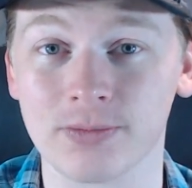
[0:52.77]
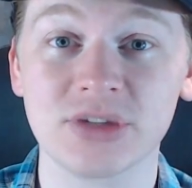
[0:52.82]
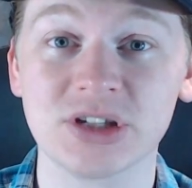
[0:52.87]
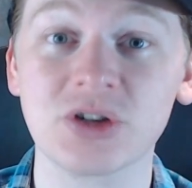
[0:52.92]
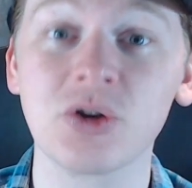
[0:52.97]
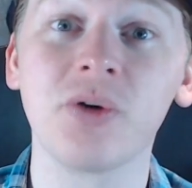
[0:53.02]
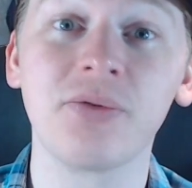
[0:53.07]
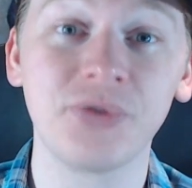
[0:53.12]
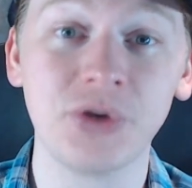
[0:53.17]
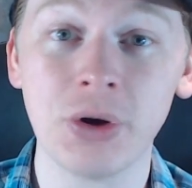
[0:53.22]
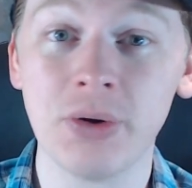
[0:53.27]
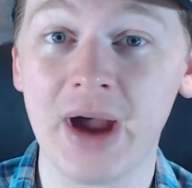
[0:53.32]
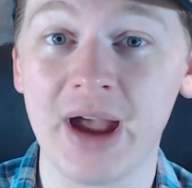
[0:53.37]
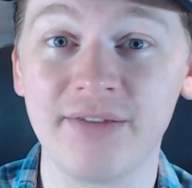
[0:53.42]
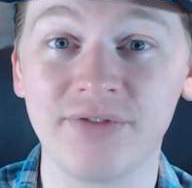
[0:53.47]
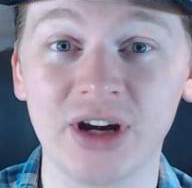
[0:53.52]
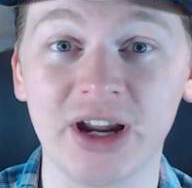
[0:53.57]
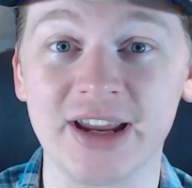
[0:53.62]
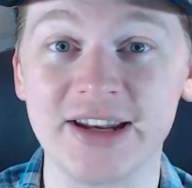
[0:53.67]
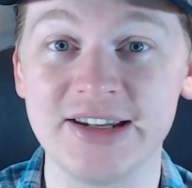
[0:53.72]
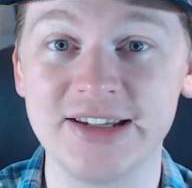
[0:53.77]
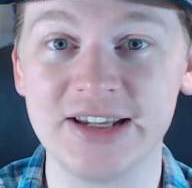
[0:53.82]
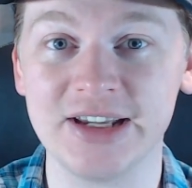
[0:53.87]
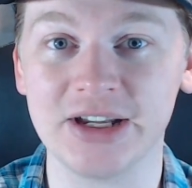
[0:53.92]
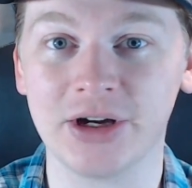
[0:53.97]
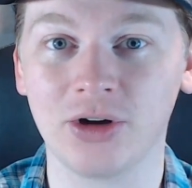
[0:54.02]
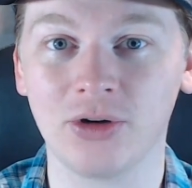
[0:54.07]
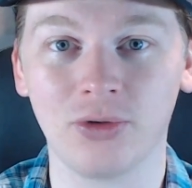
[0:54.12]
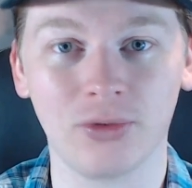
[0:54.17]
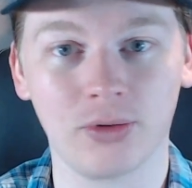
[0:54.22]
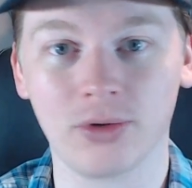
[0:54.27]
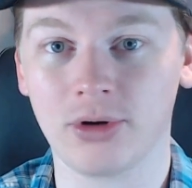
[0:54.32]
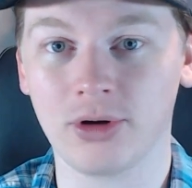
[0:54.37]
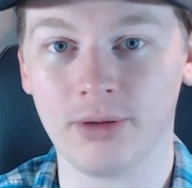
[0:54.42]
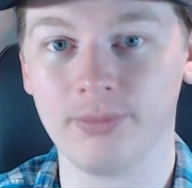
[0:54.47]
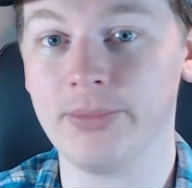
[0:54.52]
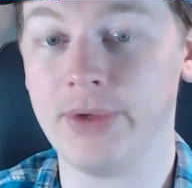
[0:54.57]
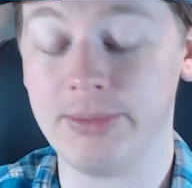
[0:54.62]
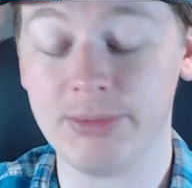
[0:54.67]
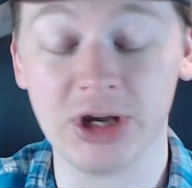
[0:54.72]
So if you have an idea
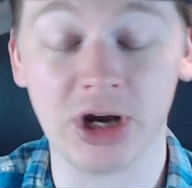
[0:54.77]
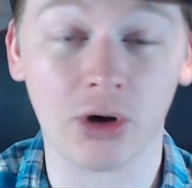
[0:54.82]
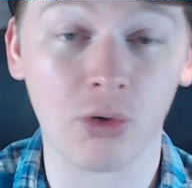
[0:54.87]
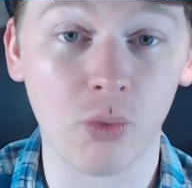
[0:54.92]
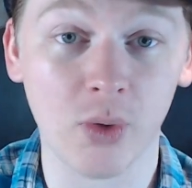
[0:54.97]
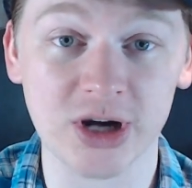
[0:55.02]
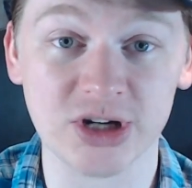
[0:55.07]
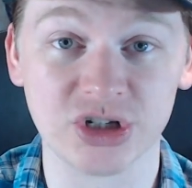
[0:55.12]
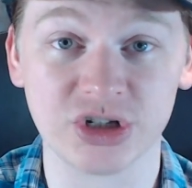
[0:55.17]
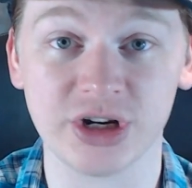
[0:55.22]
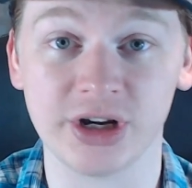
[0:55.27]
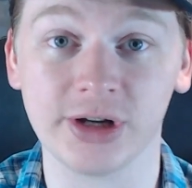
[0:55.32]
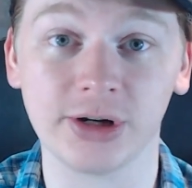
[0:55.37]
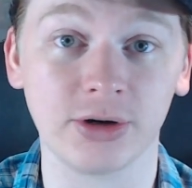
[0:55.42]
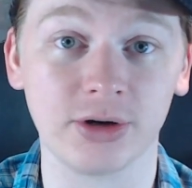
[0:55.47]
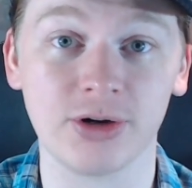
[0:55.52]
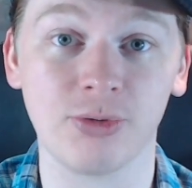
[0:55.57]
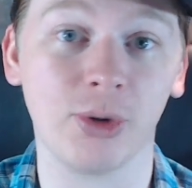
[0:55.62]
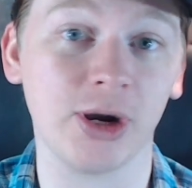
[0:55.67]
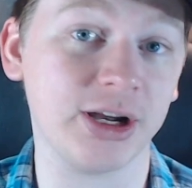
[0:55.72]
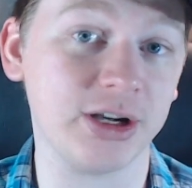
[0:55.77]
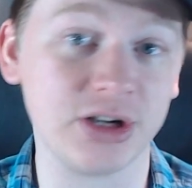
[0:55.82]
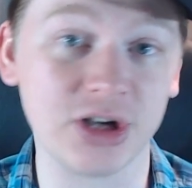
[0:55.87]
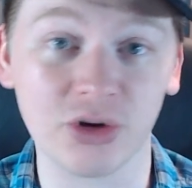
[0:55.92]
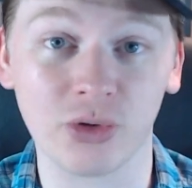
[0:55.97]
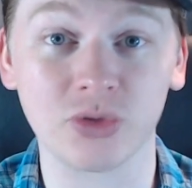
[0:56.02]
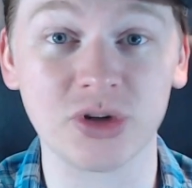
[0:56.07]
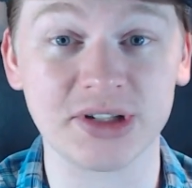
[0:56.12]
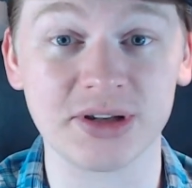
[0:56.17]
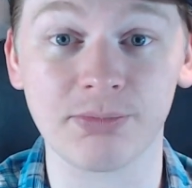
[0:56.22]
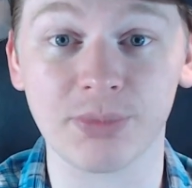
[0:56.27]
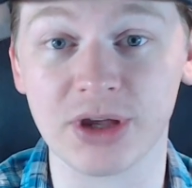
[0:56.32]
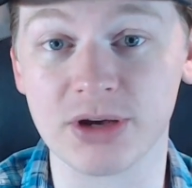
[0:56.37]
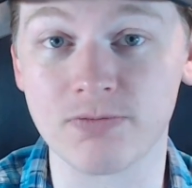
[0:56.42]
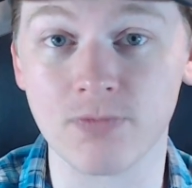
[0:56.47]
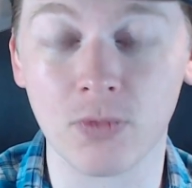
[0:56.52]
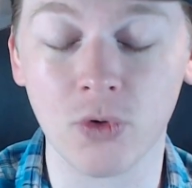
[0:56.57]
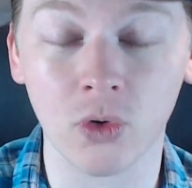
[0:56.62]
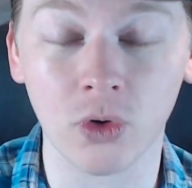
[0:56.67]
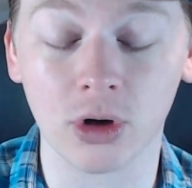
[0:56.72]
or maybe a question, or you want to know something
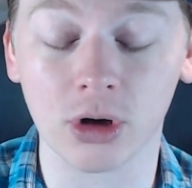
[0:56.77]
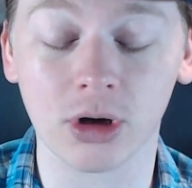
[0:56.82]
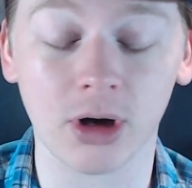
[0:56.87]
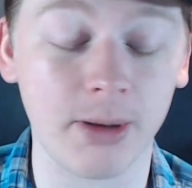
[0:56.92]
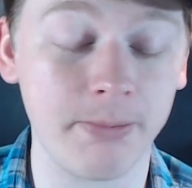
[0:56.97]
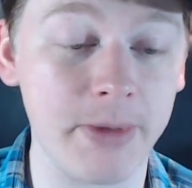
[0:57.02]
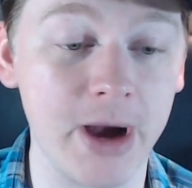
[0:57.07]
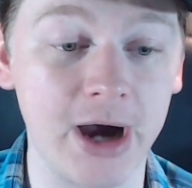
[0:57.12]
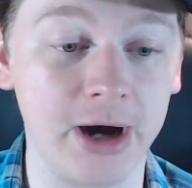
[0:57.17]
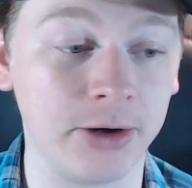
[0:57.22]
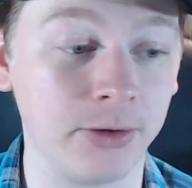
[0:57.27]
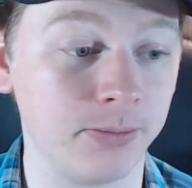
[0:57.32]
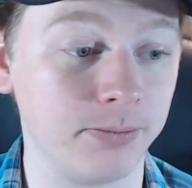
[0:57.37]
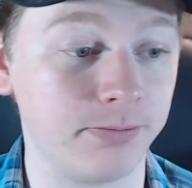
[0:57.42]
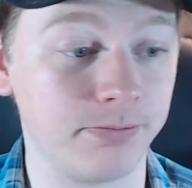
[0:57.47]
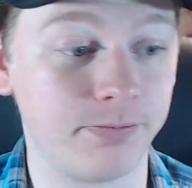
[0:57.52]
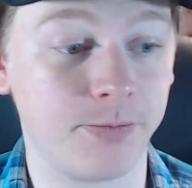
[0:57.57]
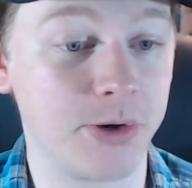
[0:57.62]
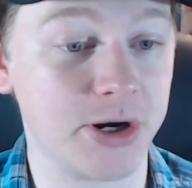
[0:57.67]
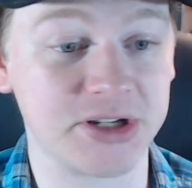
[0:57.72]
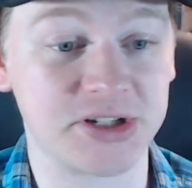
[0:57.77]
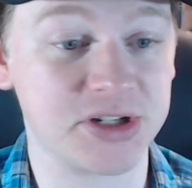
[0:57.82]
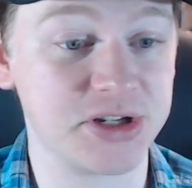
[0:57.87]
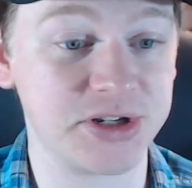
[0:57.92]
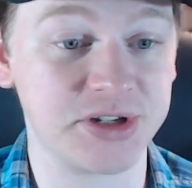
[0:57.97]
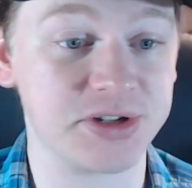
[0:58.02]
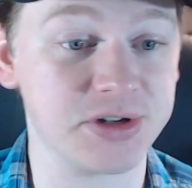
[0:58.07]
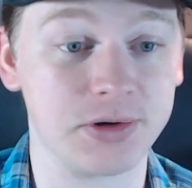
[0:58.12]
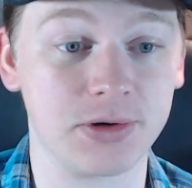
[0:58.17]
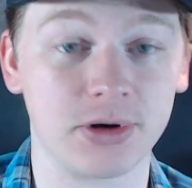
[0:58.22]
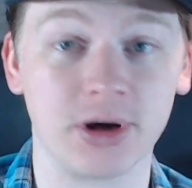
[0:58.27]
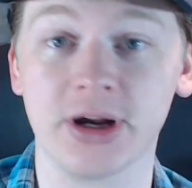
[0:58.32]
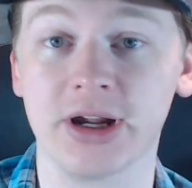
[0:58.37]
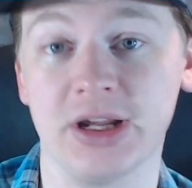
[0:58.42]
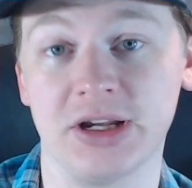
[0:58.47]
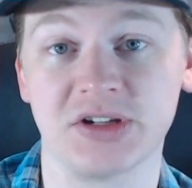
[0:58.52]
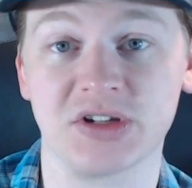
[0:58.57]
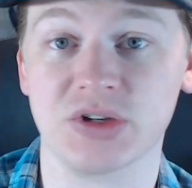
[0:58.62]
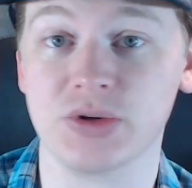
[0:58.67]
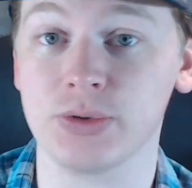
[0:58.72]
more about buses or a
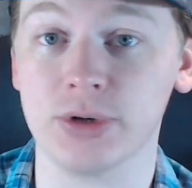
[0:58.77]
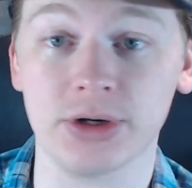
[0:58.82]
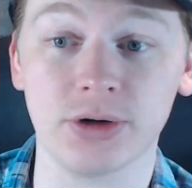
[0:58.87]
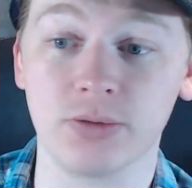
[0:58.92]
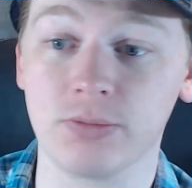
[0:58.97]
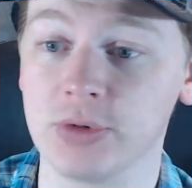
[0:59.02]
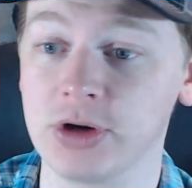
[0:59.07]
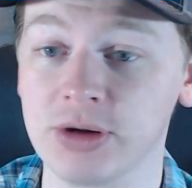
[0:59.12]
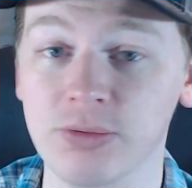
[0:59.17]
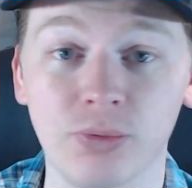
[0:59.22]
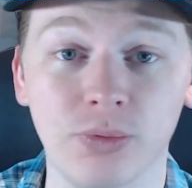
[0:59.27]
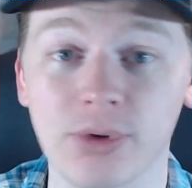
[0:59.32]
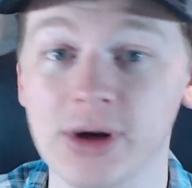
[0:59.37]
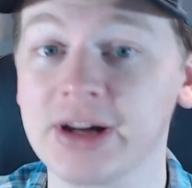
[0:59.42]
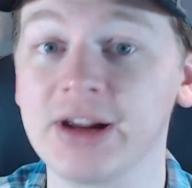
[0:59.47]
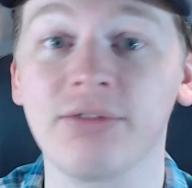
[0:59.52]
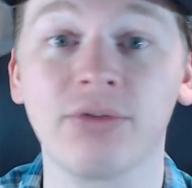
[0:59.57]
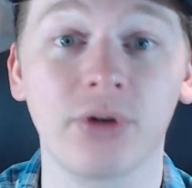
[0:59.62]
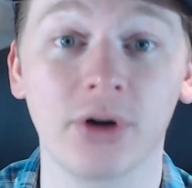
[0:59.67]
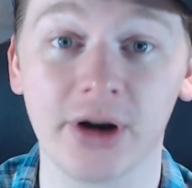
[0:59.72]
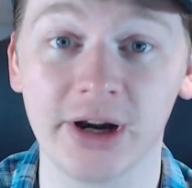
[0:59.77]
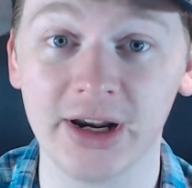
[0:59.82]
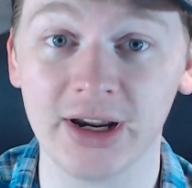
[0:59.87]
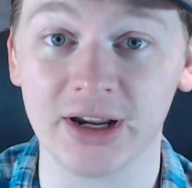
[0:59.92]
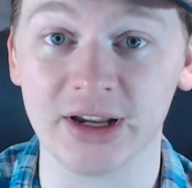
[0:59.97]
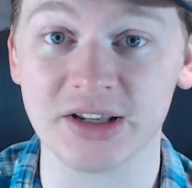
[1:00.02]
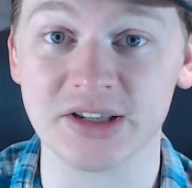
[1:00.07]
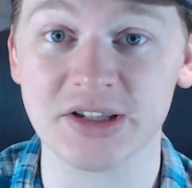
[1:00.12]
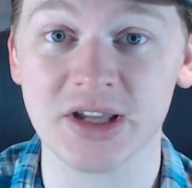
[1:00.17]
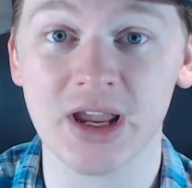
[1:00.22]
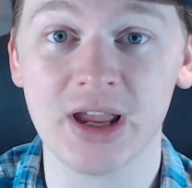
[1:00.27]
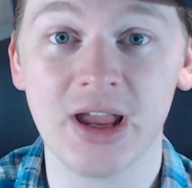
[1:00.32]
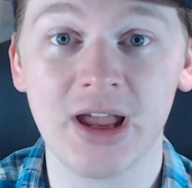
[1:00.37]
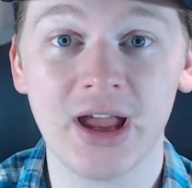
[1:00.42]
history or whatever it is,